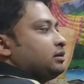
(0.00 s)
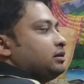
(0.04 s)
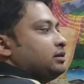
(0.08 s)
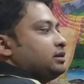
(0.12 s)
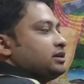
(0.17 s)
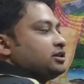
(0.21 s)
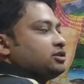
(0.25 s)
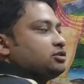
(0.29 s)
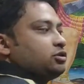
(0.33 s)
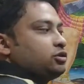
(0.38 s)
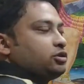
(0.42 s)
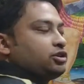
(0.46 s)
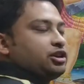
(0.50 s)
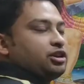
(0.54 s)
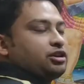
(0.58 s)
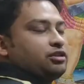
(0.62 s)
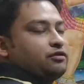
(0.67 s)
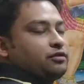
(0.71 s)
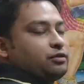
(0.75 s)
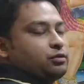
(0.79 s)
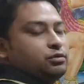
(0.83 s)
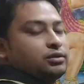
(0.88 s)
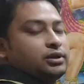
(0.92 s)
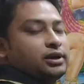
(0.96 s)
it does not give
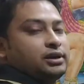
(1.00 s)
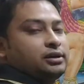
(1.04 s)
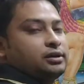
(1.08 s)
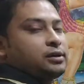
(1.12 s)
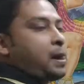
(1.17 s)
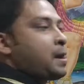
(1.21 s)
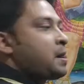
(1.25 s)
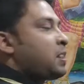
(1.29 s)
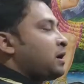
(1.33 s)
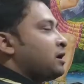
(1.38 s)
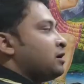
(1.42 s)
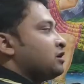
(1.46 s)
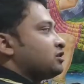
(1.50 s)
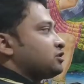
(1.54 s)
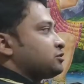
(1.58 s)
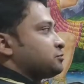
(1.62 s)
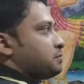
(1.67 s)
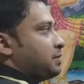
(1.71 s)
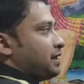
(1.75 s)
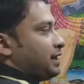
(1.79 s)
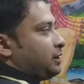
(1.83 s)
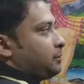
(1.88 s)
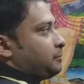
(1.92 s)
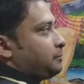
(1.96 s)
you the
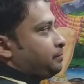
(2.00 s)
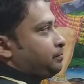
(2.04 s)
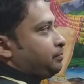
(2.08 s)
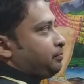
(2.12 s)
smell.